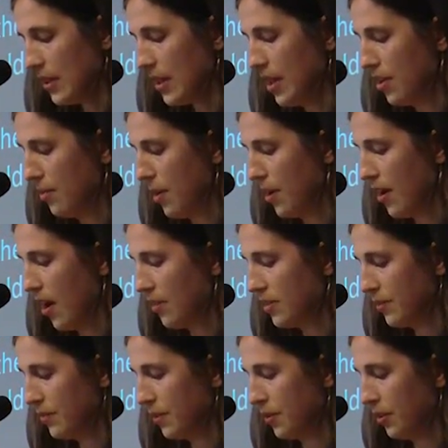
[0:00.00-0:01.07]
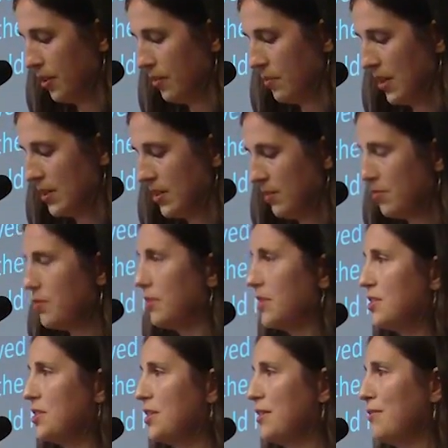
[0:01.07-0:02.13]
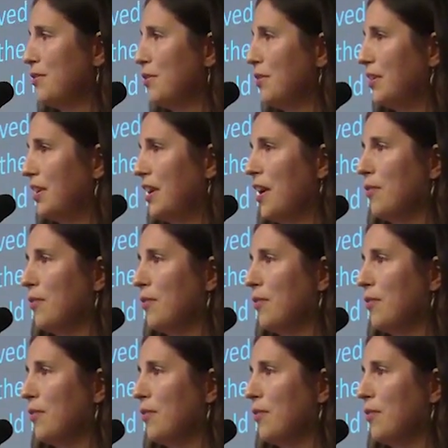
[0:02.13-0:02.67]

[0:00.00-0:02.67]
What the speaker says: And no matter how difficult it may seem to achieve unity,